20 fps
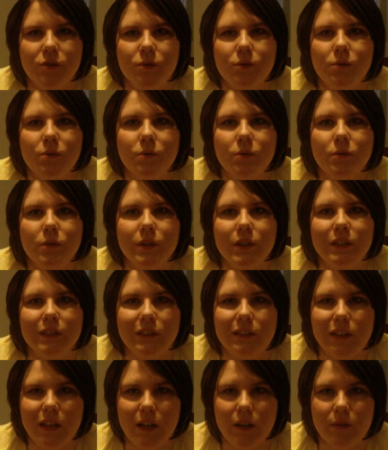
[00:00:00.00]
to
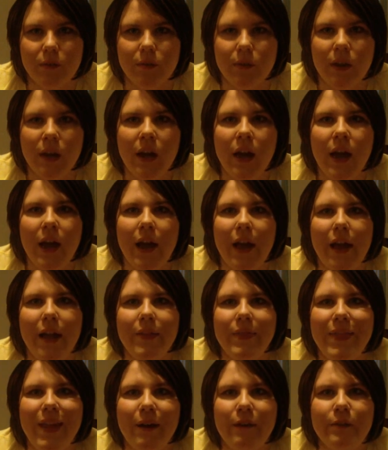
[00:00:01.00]
conceive.
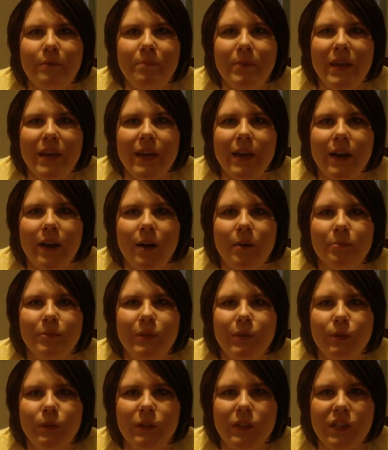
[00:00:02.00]
And that would be
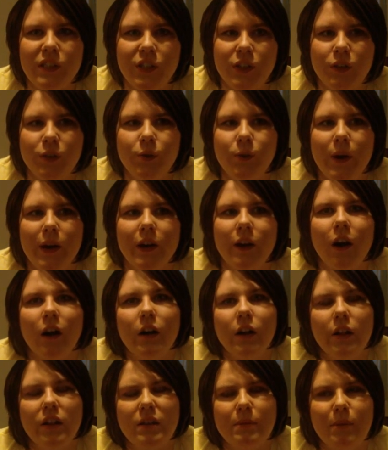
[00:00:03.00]
Susie Q and
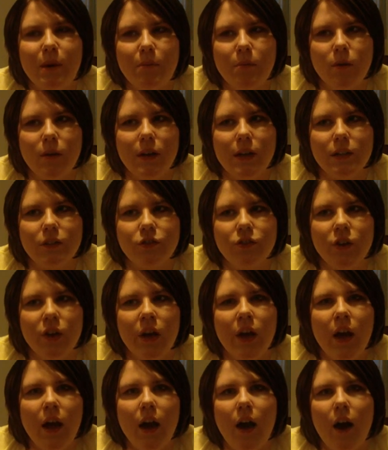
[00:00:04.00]
Carla the Bubble Lush.
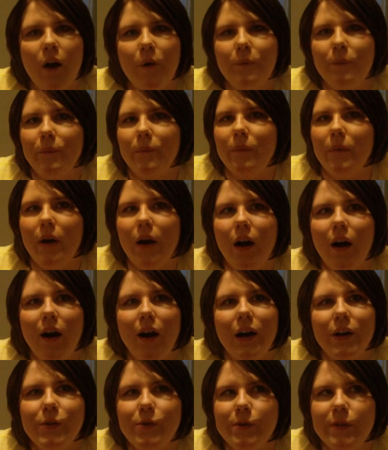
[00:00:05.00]

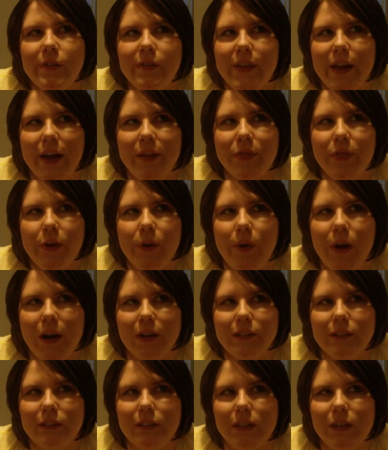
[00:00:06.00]
Other than that, though,
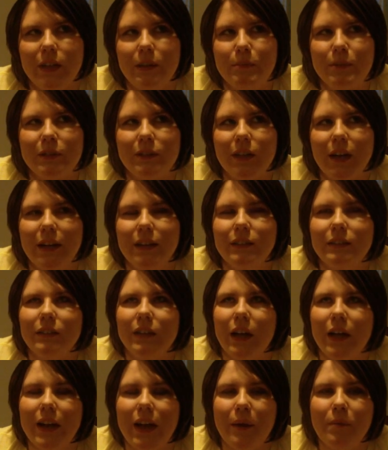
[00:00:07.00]
honestly,
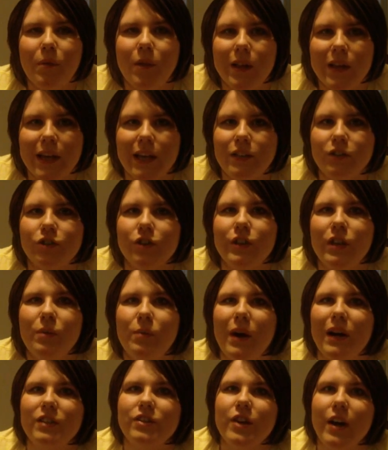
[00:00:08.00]
and I will
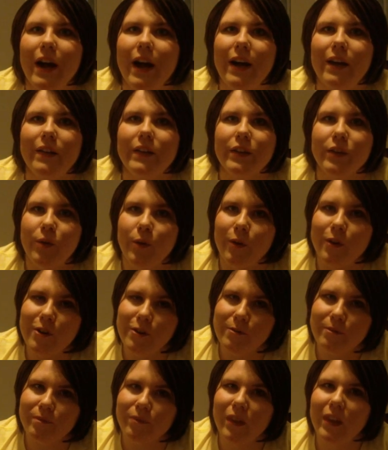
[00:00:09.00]
occasionally watch Kyle and
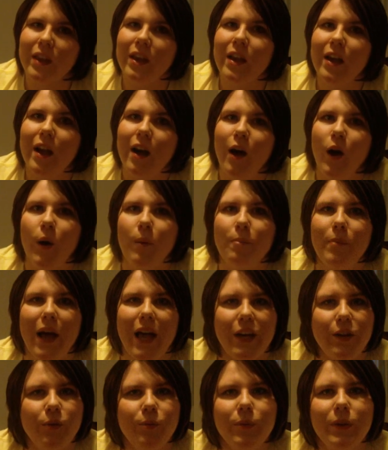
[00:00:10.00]
Court,
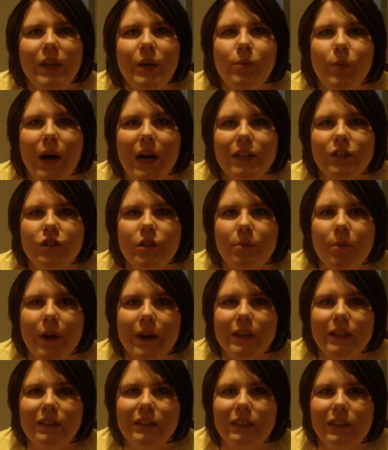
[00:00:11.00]
I don't really watch the
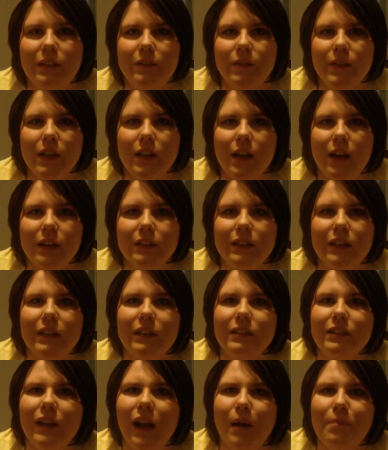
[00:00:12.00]
pregnancy vlogs,
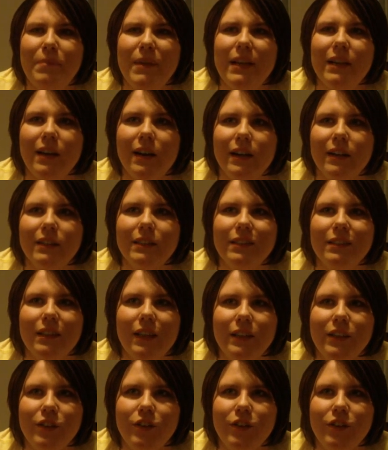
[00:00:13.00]
and it's not because,